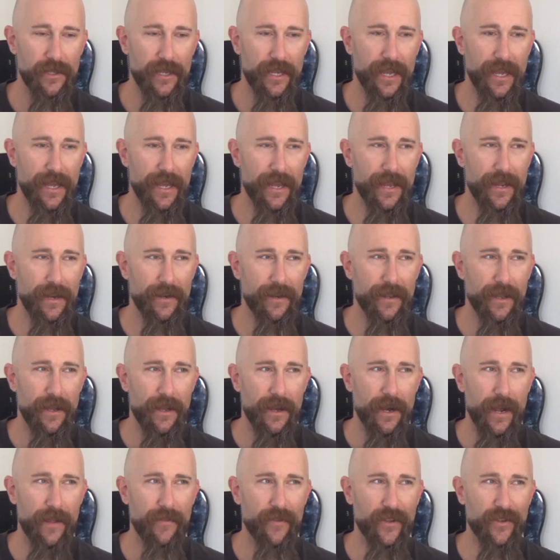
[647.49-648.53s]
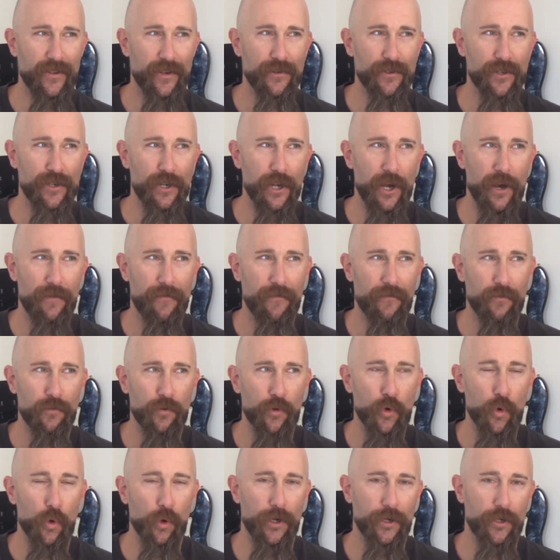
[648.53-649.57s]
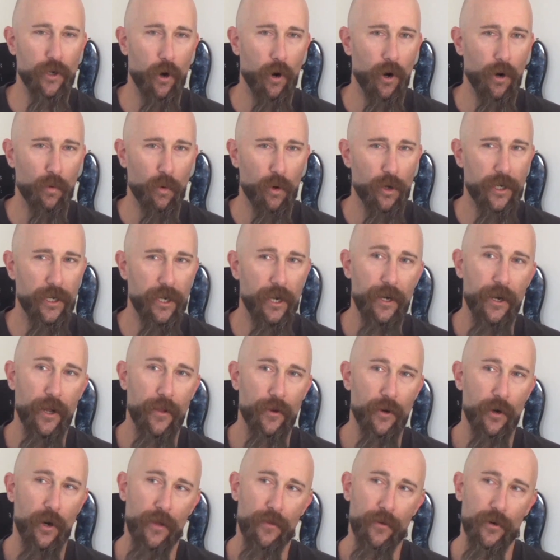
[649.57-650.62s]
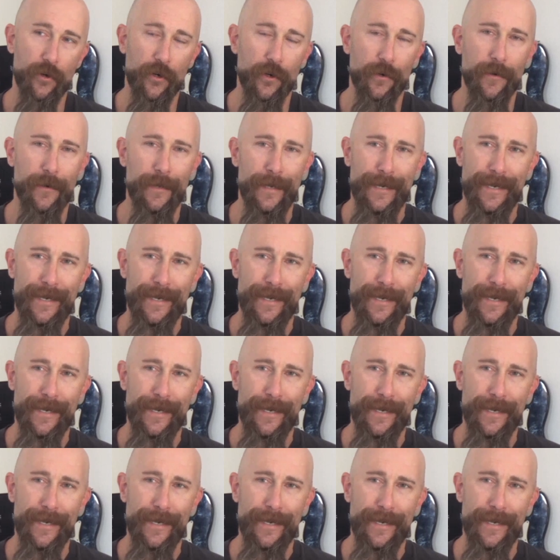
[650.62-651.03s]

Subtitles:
And I think there's enough cool guitar work and